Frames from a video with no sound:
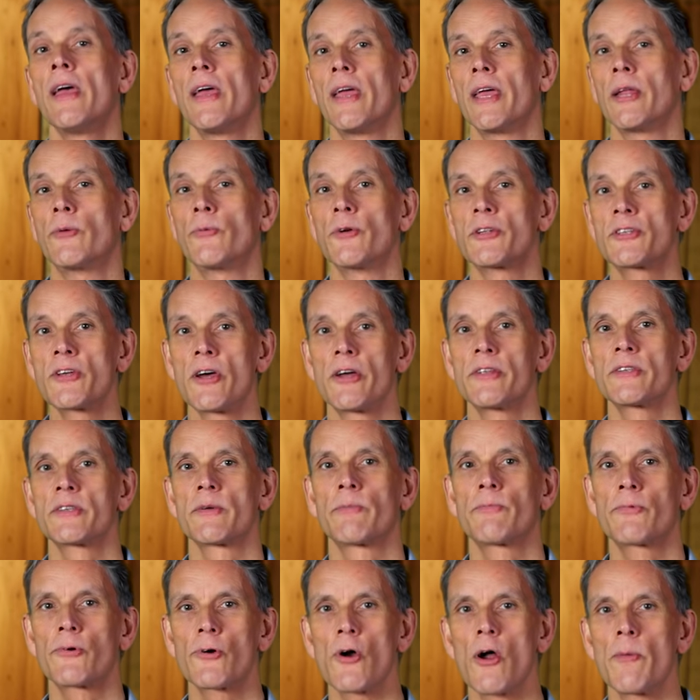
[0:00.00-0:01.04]
It returns a
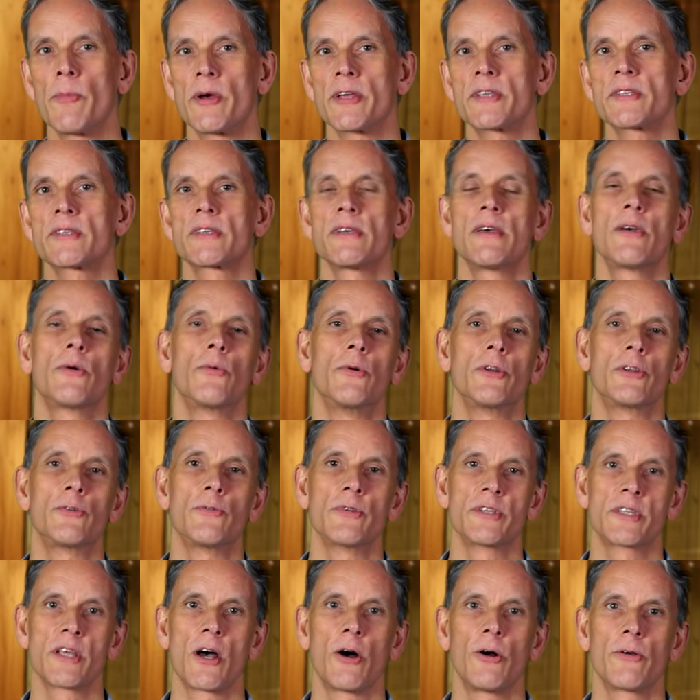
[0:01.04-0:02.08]
promise which
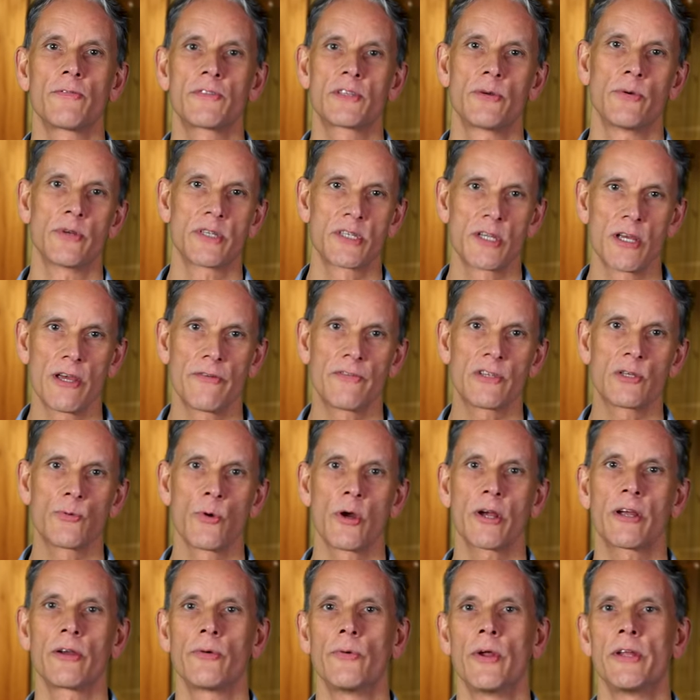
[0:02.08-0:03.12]
resolves to a service
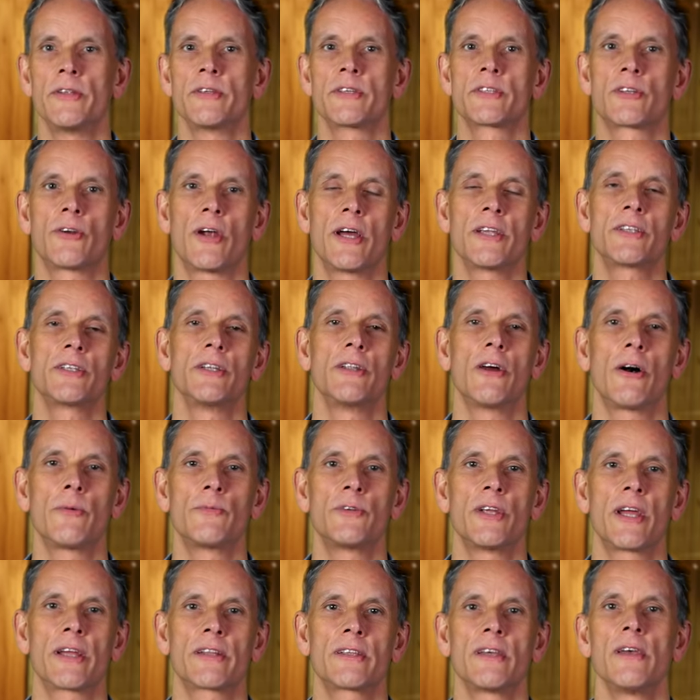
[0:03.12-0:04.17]
worker registration
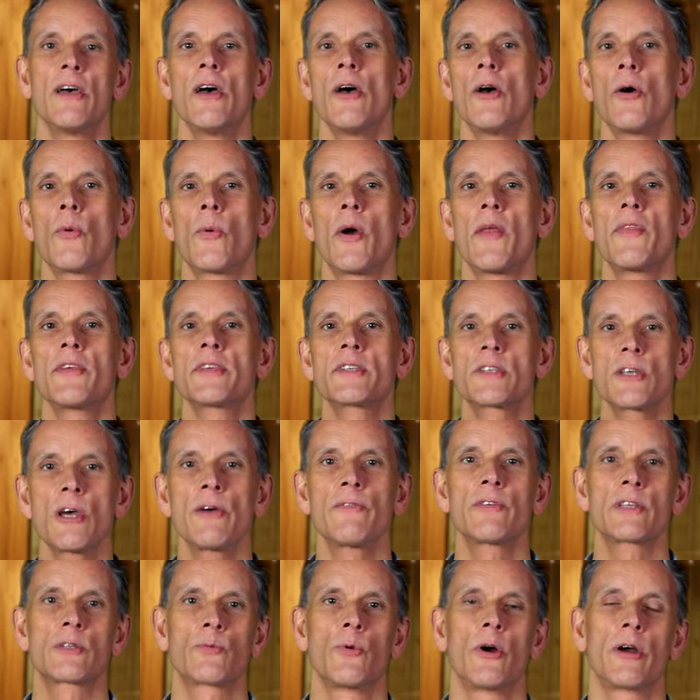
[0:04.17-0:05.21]
object when the
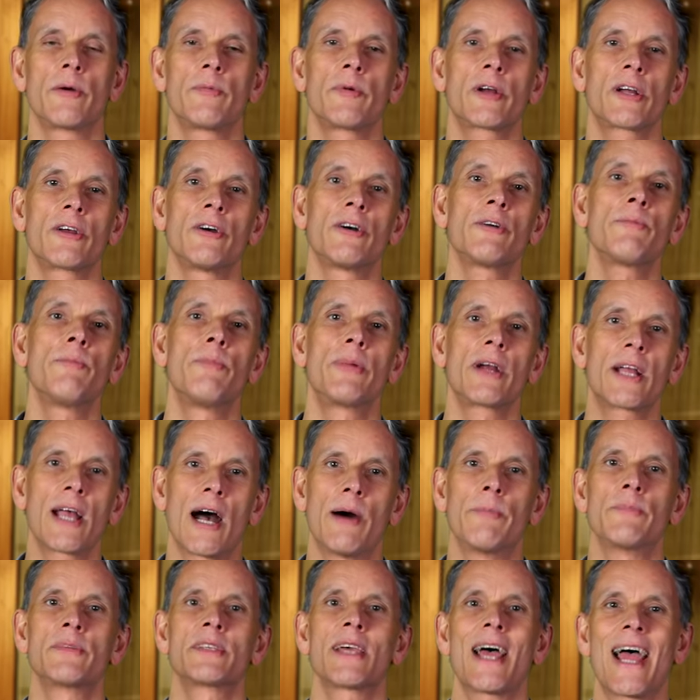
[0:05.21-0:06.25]
service worker
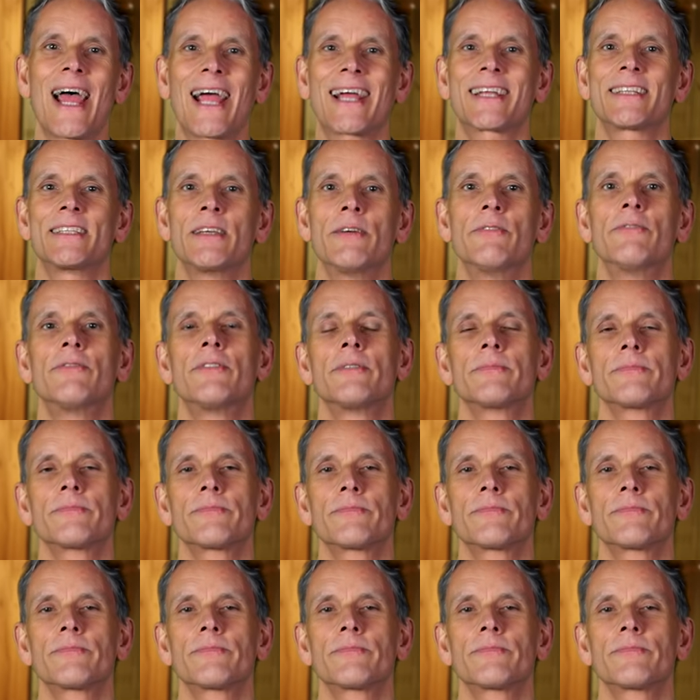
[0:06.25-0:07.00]
becomes active.